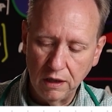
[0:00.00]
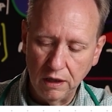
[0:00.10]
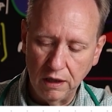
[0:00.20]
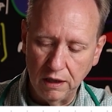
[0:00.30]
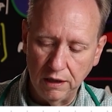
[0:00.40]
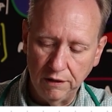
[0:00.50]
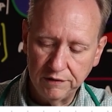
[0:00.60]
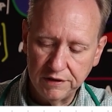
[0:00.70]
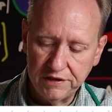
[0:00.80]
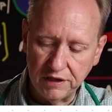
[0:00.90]
of
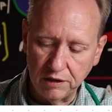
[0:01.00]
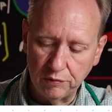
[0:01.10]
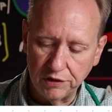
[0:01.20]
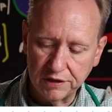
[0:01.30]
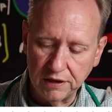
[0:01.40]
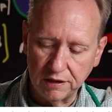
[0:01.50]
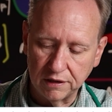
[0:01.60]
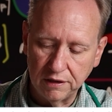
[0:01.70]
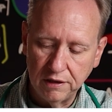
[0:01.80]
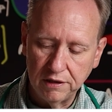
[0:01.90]
10%.
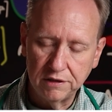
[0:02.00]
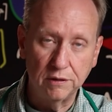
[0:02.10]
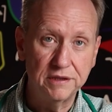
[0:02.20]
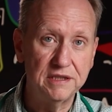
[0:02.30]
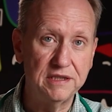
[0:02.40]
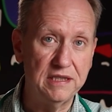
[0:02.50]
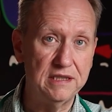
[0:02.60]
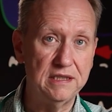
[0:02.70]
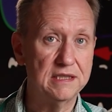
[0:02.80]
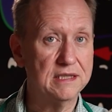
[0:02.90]
So it's as easy as